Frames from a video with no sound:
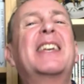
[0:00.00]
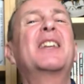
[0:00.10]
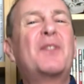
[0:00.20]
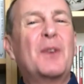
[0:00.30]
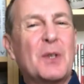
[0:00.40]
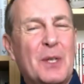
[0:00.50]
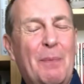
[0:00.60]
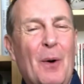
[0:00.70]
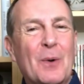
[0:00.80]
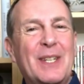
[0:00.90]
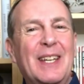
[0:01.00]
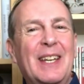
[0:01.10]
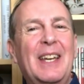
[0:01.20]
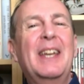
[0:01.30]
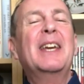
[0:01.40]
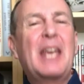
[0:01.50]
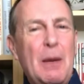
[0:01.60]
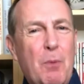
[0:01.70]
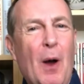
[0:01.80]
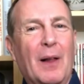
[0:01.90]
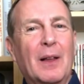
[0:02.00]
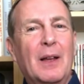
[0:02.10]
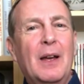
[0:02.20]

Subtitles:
thanks for your support. Keep well,